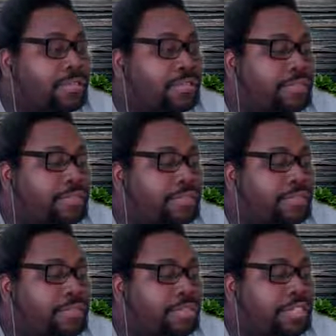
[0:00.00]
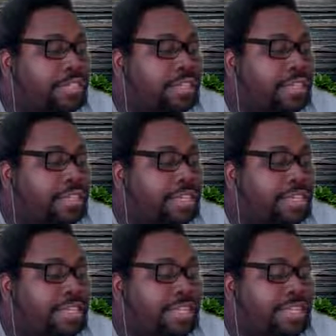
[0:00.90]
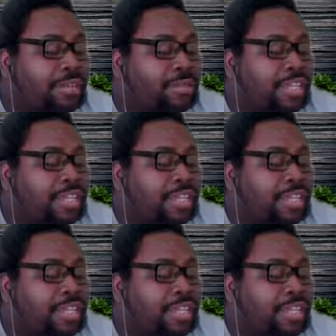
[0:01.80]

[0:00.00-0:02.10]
So he left.